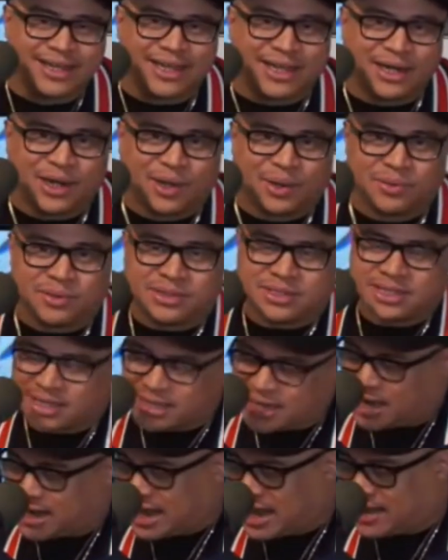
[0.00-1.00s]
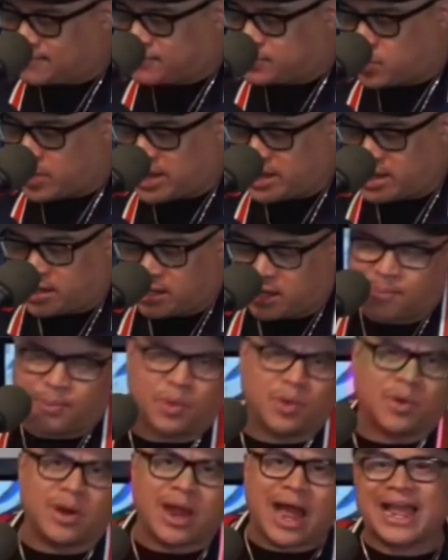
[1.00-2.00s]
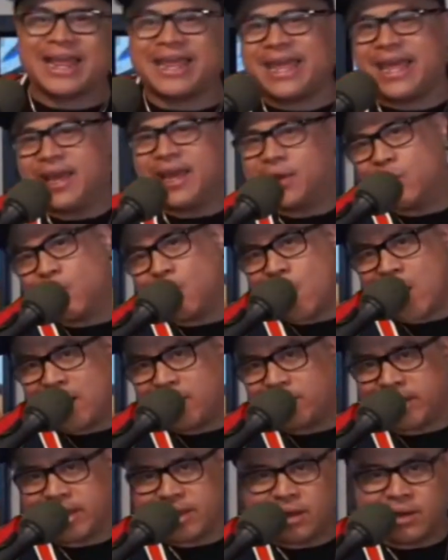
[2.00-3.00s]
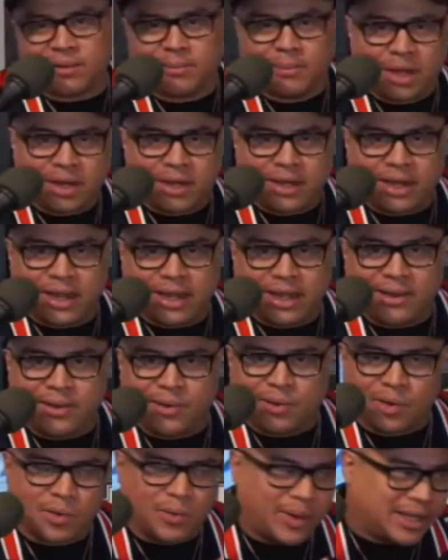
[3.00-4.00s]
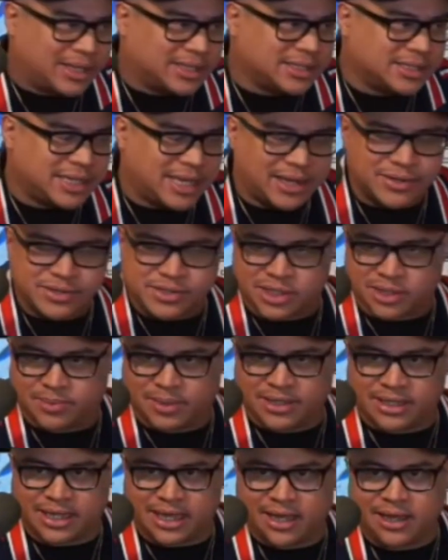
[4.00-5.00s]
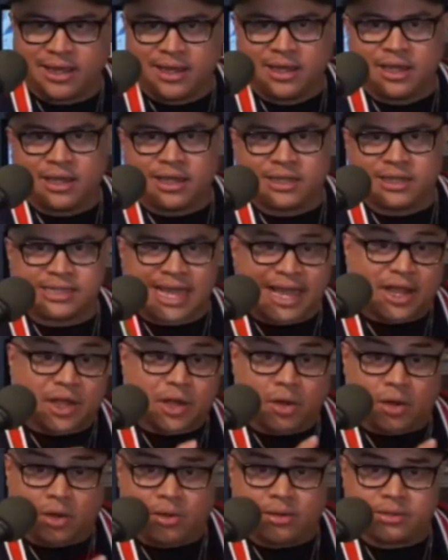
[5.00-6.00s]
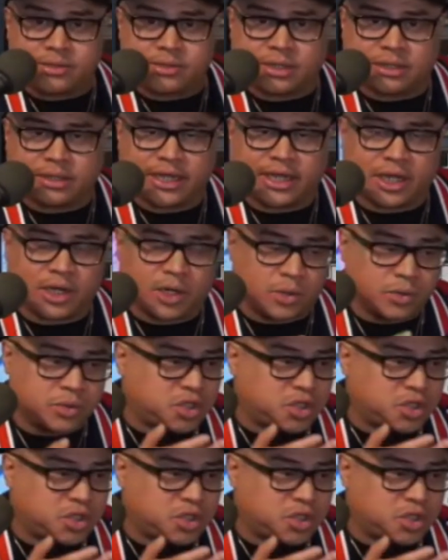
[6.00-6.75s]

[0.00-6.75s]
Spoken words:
you know, to not have to wake up, or I can't go out like on a Monday or a Wednesday or something like that because I had calls on like, you know,